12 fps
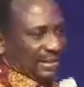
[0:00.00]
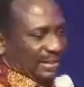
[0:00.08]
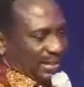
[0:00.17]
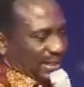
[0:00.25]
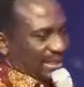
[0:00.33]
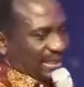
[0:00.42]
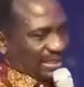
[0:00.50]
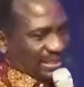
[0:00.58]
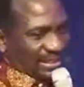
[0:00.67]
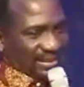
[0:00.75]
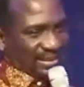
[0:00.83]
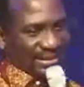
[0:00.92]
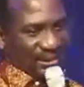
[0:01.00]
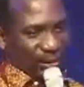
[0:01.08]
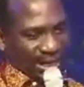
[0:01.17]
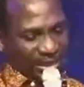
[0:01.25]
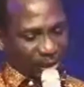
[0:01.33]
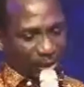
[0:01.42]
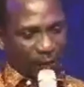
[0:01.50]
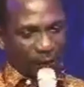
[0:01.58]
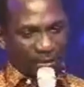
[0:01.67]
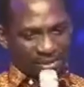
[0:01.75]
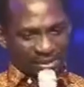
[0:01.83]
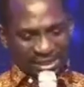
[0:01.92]
It is rescue
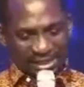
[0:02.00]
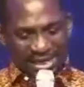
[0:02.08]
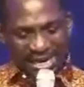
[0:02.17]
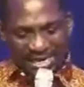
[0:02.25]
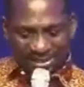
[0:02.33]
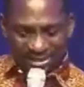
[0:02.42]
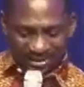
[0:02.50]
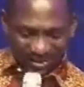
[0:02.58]
from sickness,